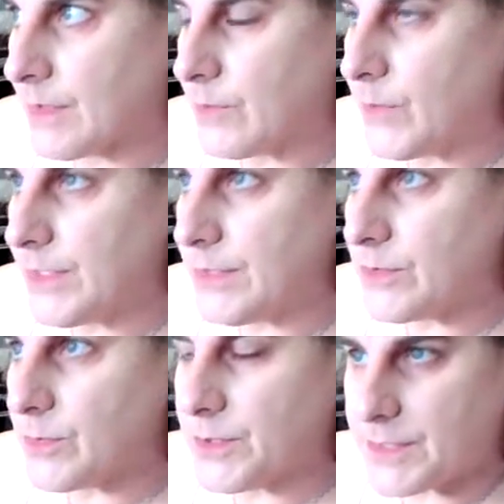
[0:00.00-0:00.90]
We need to
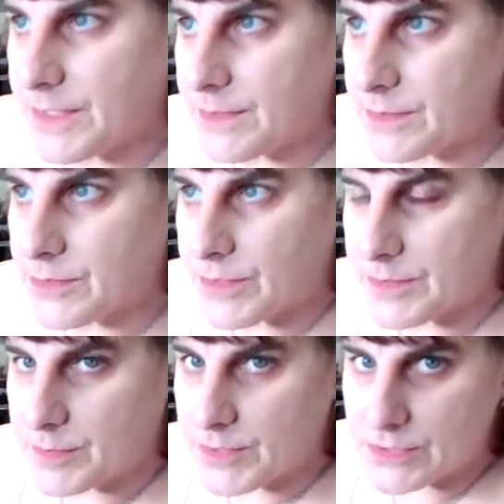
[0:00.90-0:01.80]
rotate the
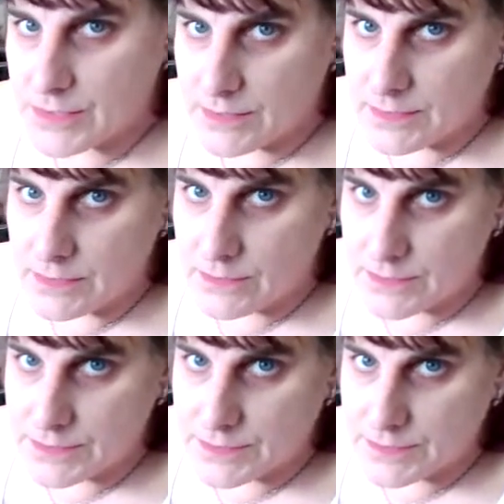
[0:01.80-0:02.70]
transmission a little
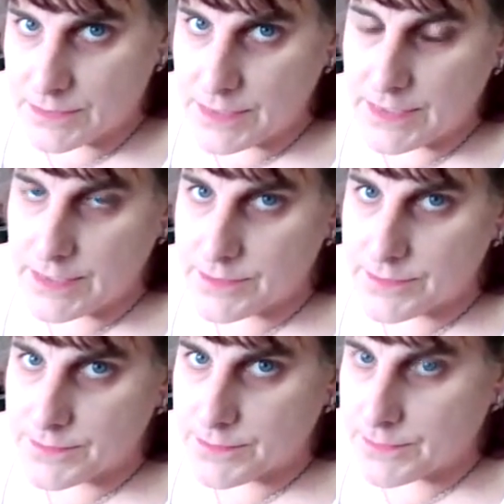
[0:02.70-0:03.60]
and see if
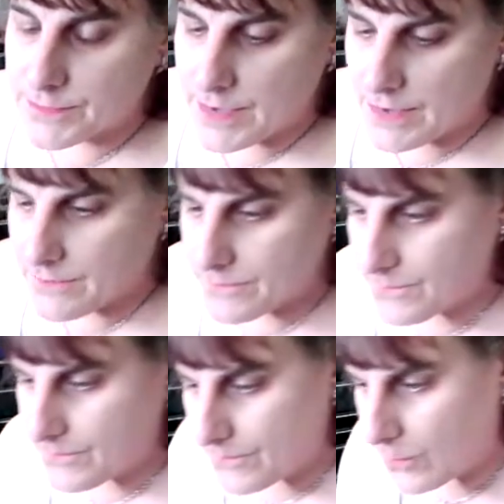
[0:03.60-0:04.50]
that
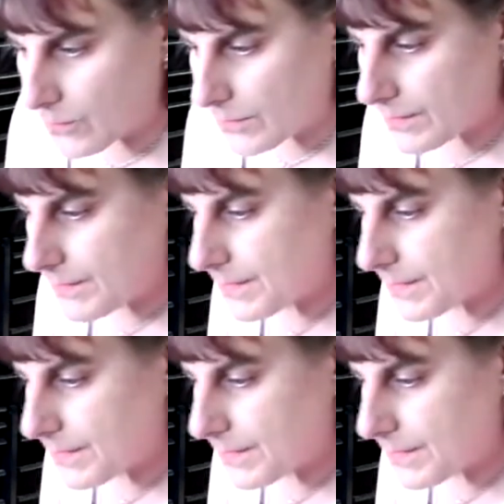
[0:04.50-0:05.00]
fourth